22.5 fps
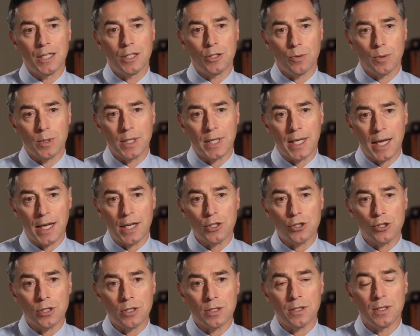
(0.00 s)
and to
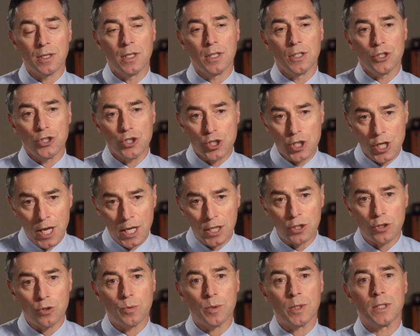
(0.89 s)
engage in
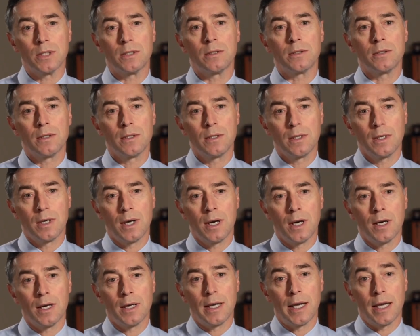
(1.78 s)
genuine
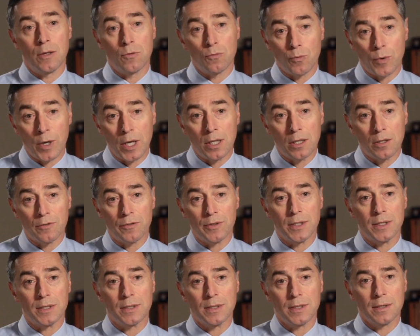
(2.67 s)
uh, and
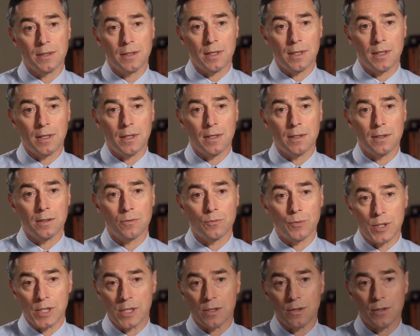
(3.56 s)
relevant uh,
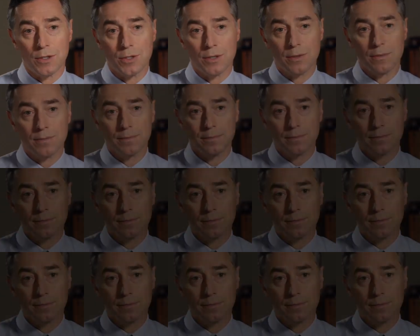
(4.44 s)
research.